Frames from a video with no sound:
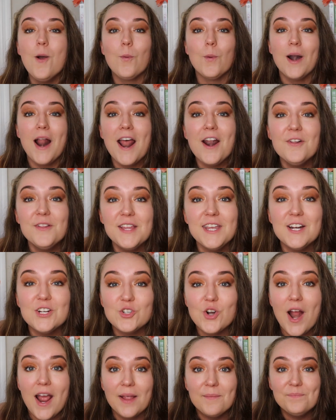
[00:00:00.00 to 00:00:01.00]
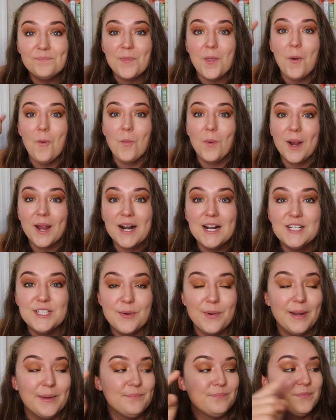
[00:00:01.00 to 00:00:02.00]
We're not only gonna try, we're gonna
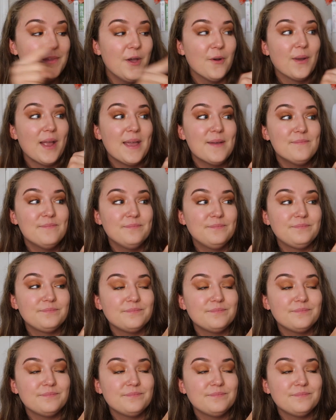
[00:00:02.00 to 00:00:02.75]
do it, okay?